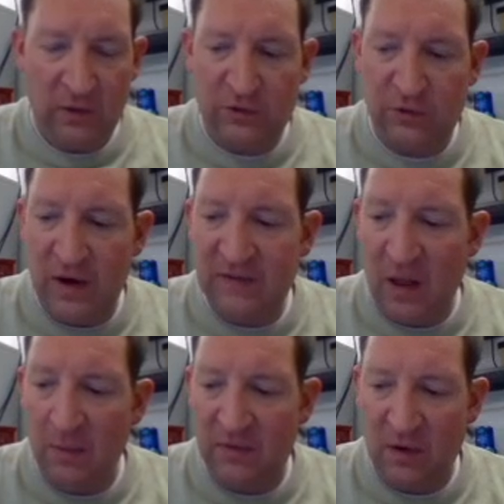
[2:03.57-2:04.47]
trace
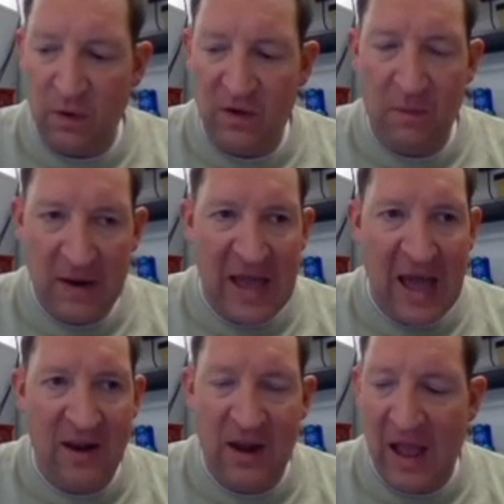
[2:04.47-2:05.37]
elements, according to my
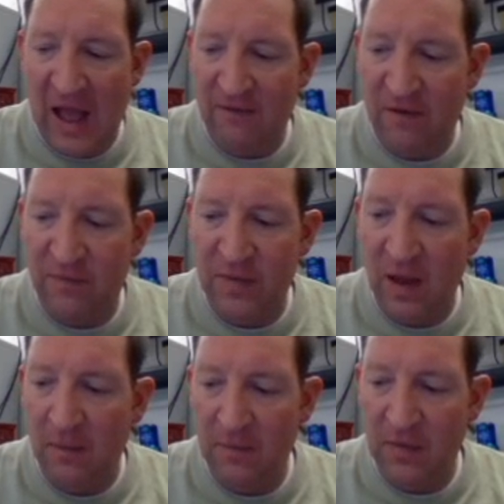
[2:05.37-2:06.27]
data that I have,
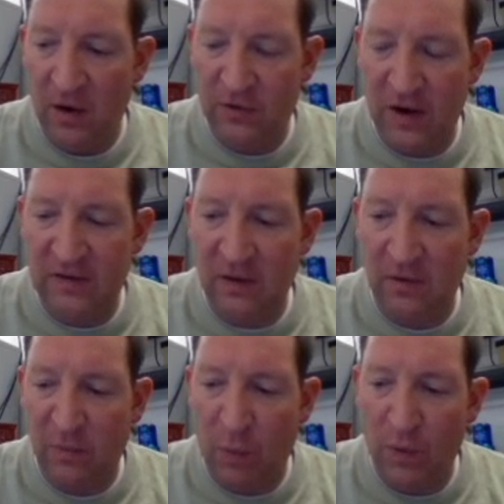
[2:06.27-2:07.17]
their trace
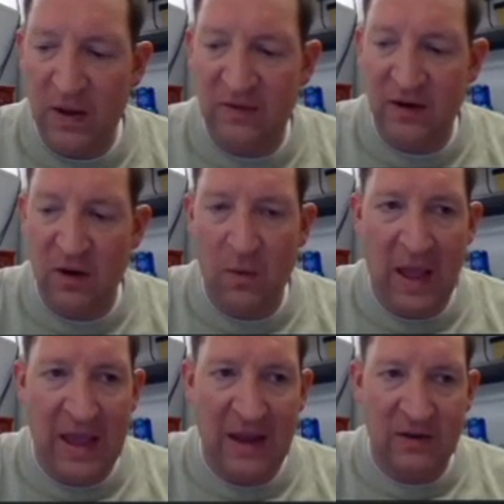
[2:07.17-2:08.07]
elements, there's
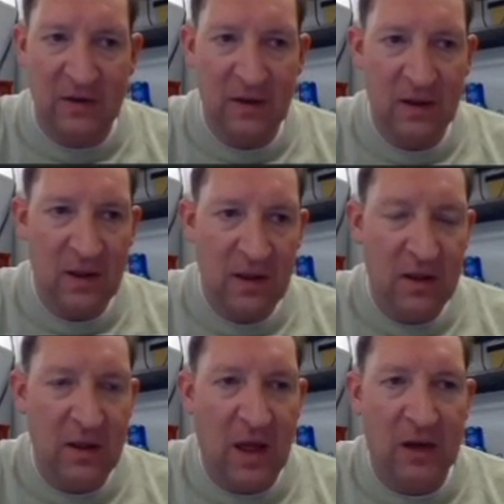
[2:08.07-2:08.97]
0.08
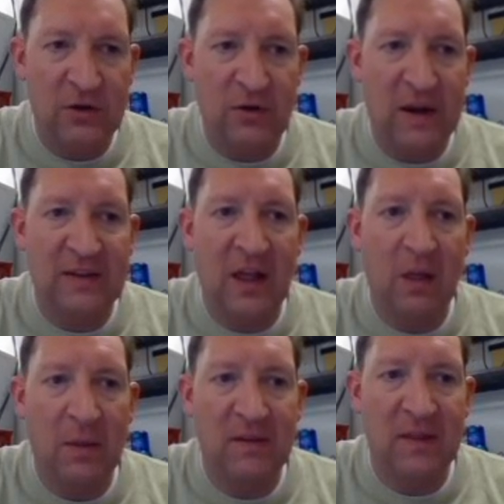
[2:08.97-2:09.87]
trace
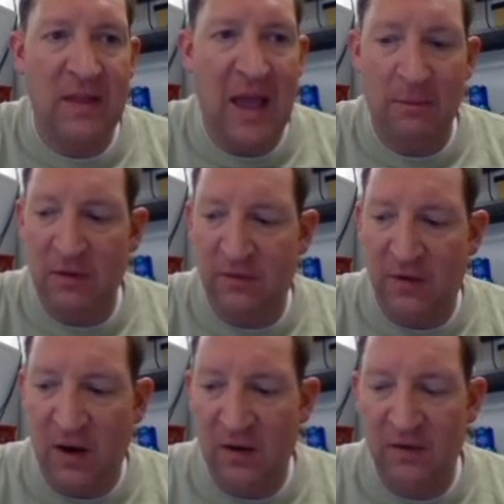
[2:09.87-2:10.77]
elements in the
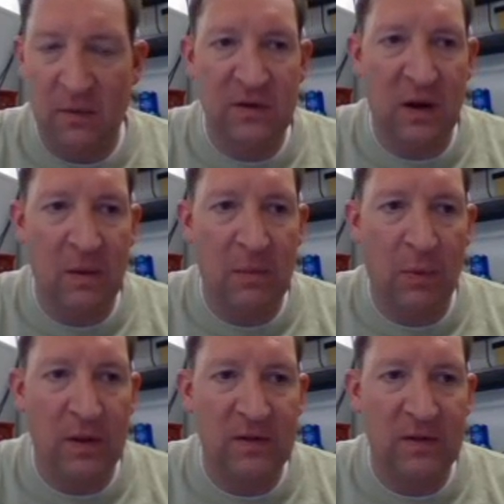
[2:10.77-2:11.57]
atmosphere. So I'm just going to put